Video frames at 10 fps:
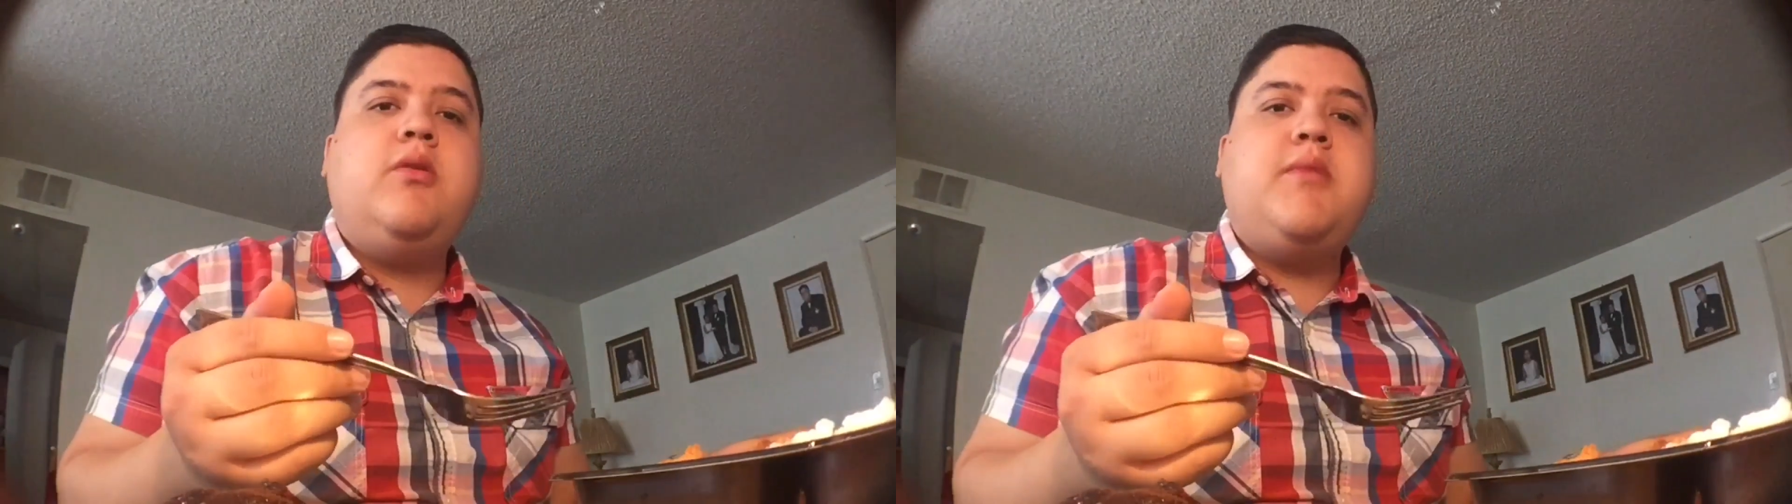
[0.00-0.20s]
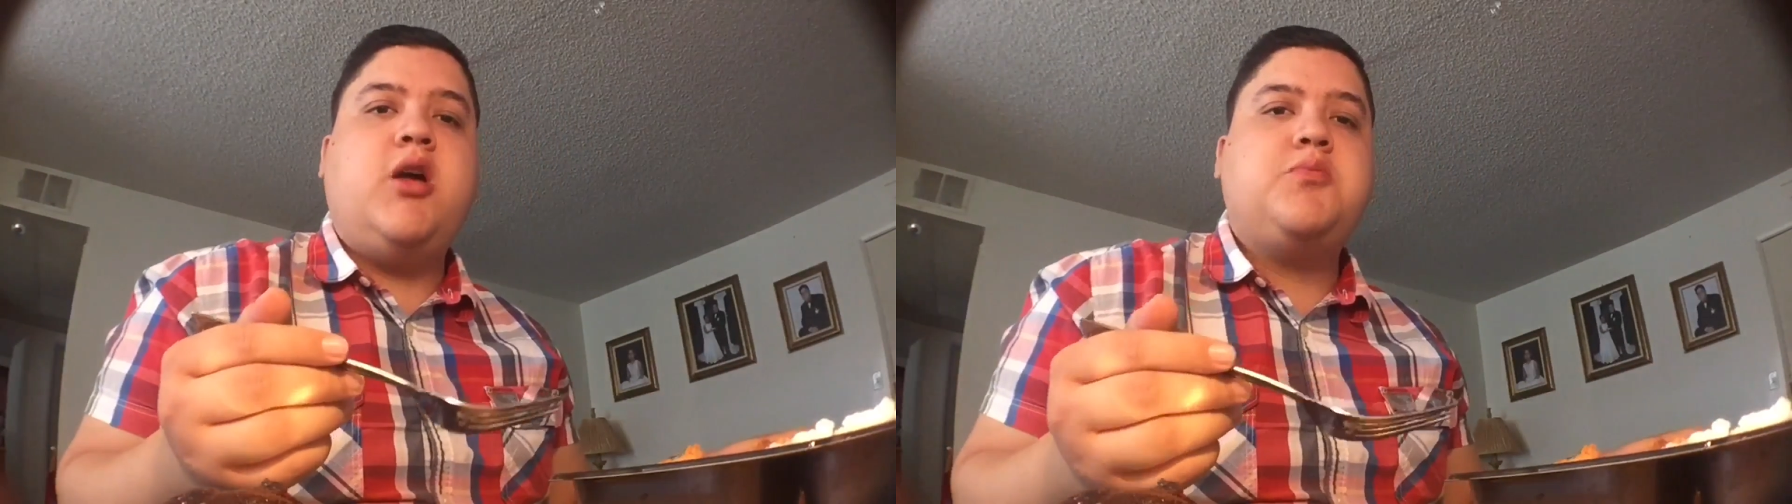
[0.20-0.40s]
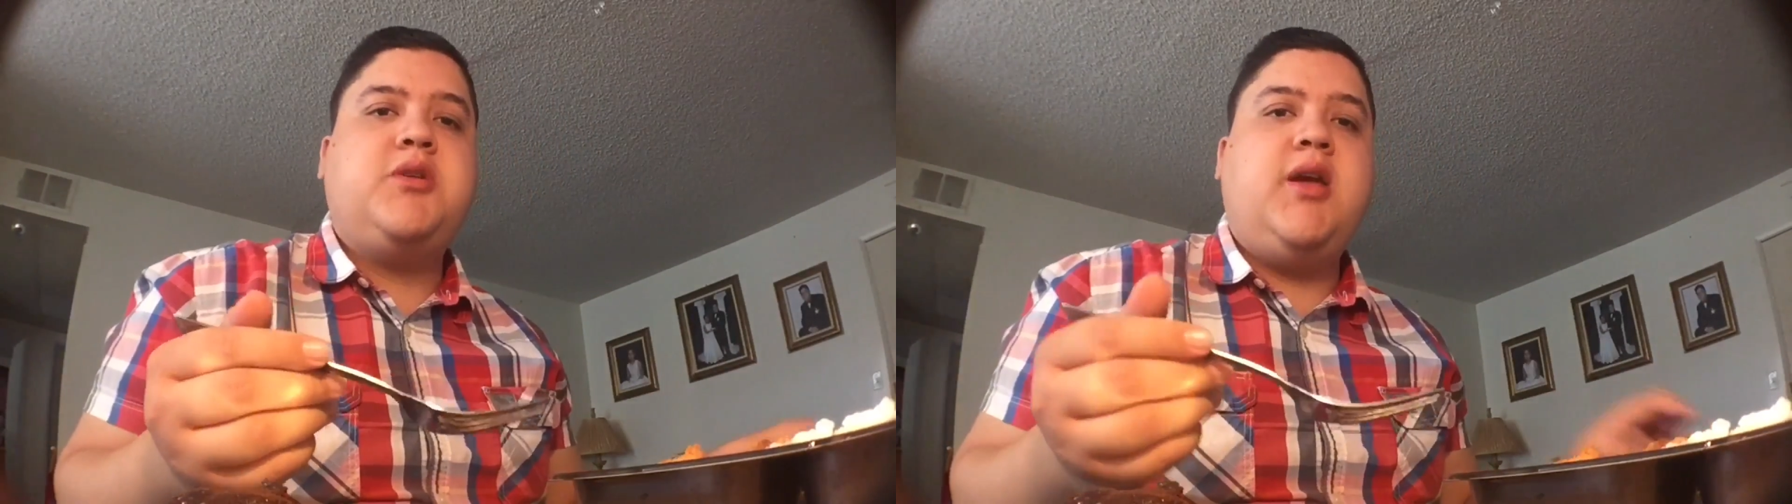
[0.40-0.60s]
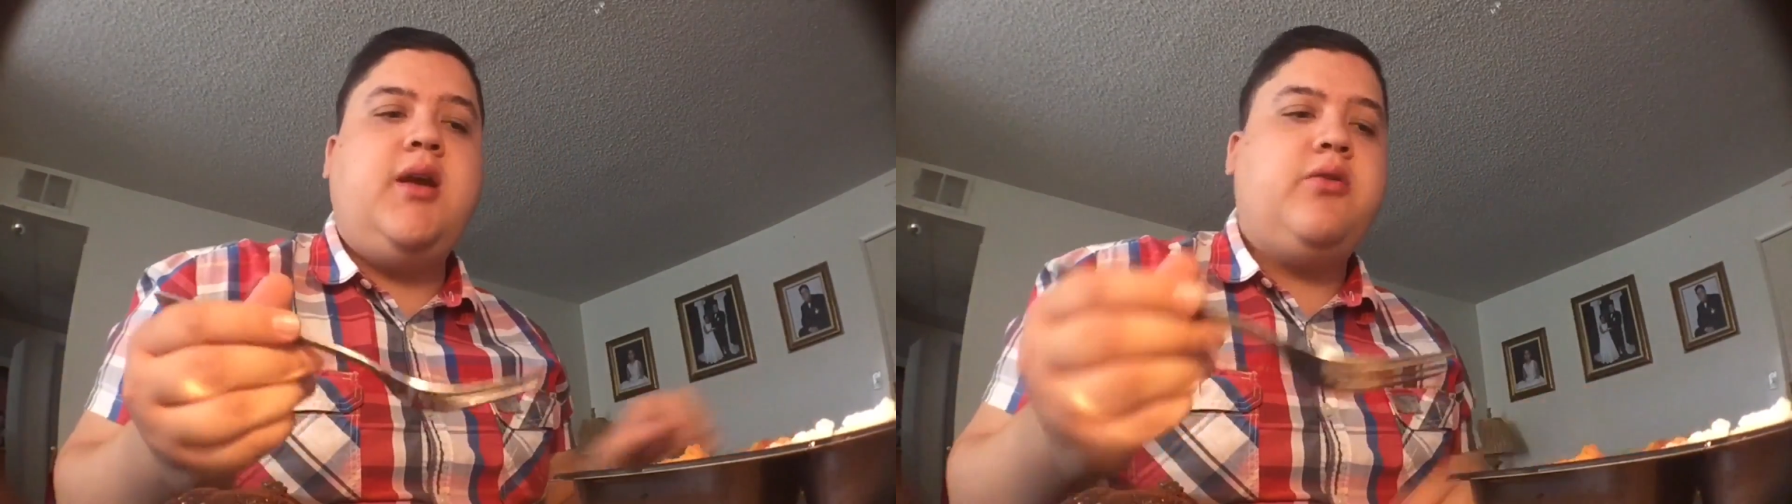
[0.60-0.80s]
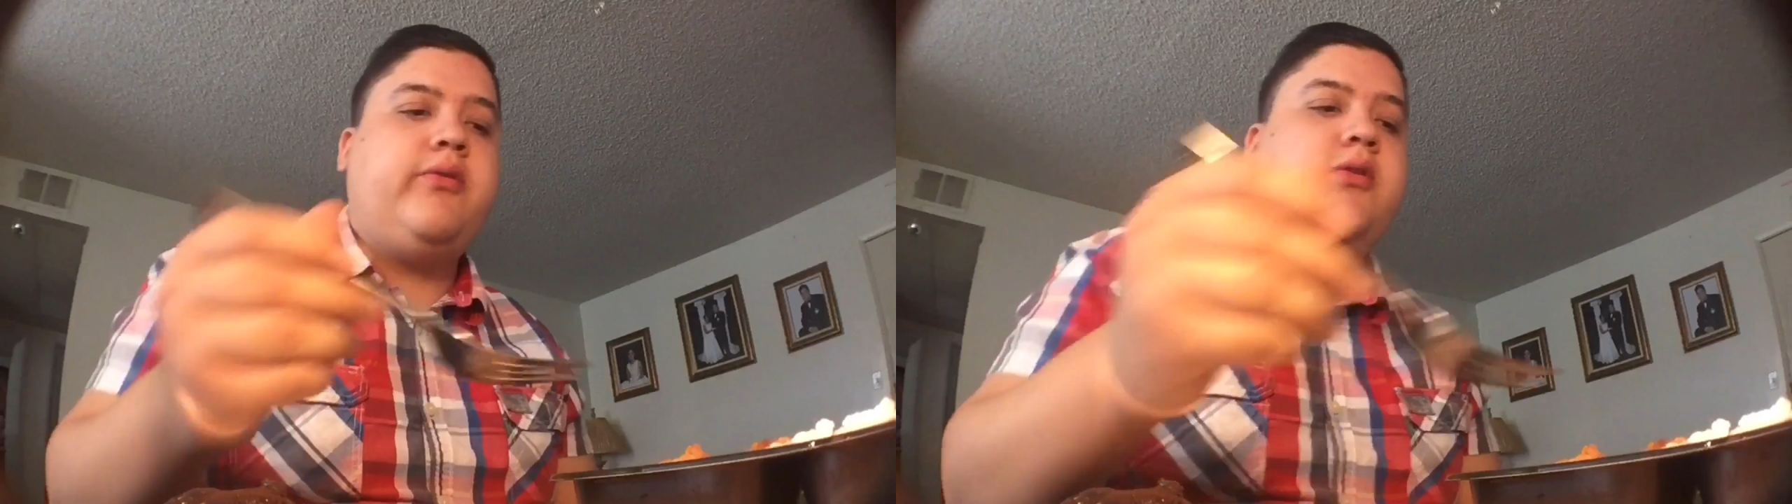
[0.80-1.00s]
the mashed
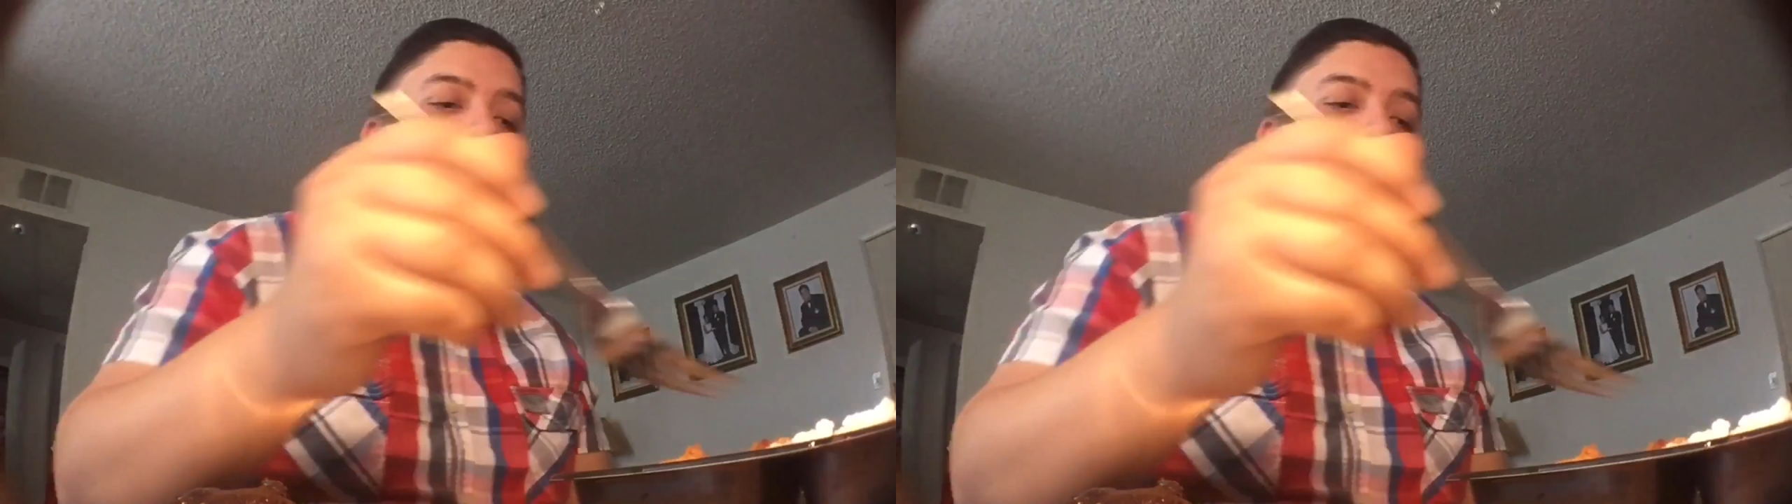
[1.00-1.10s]
potatoes.